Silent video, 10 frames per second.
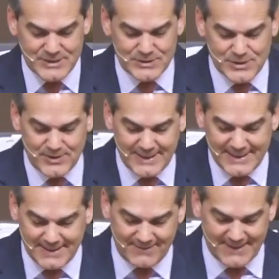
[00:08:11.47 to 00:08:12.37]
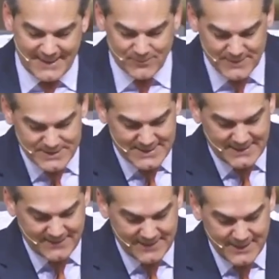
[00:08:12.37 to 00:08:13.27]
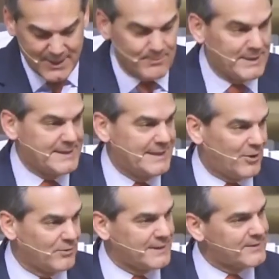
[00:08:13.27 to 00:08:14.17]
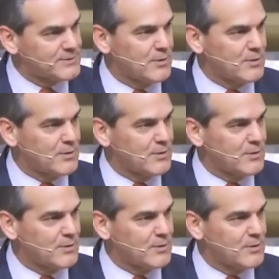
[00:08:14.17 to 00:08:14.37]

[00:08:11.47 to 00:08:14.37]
as concerning giving and receiving, but ye only.